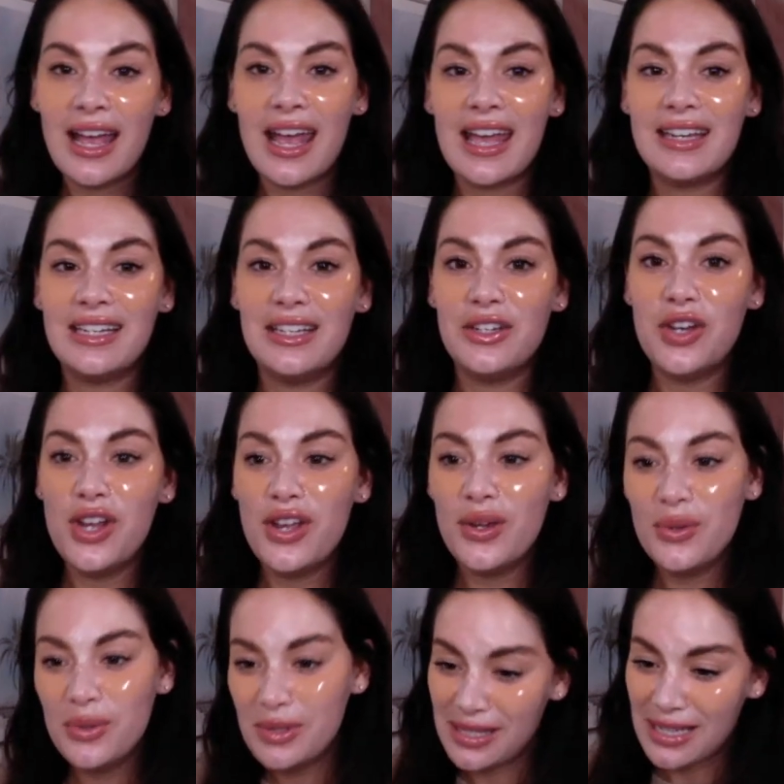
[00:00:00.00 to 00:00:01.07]
Any
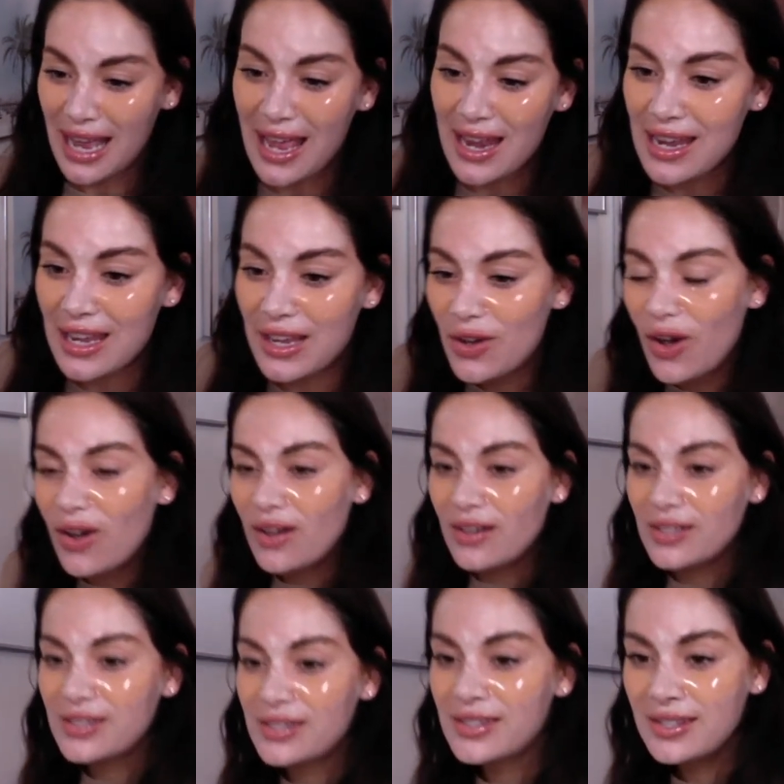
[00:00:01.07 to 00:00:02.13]
news? Any
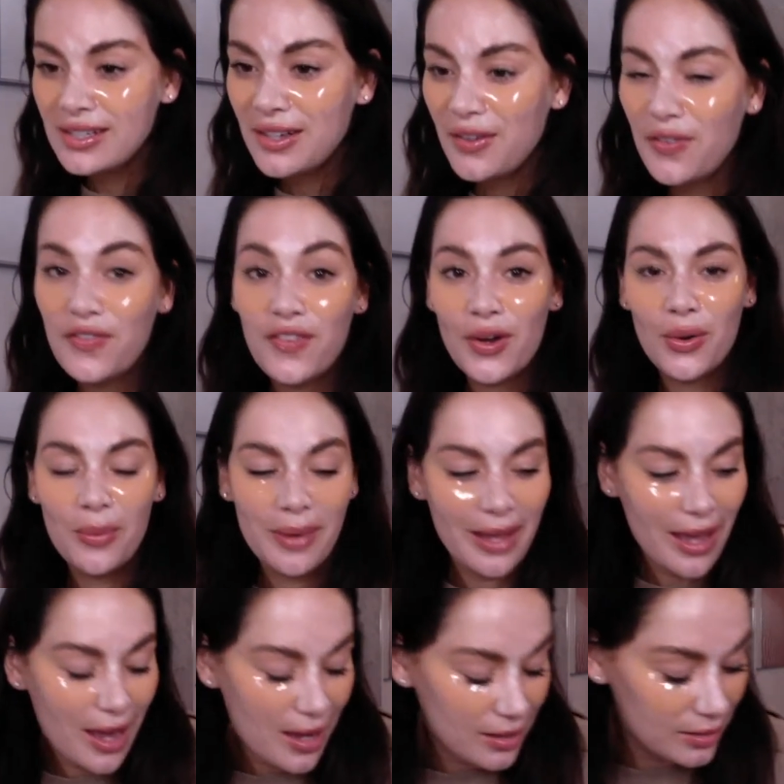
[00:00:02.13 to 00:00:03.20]
goss? Fill
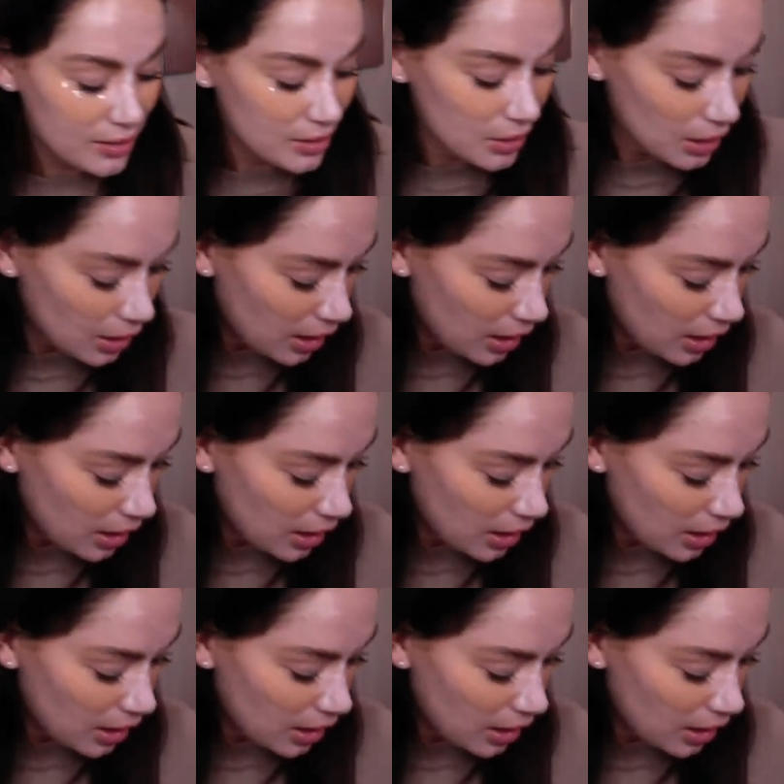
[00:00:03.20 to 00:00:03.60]
me in.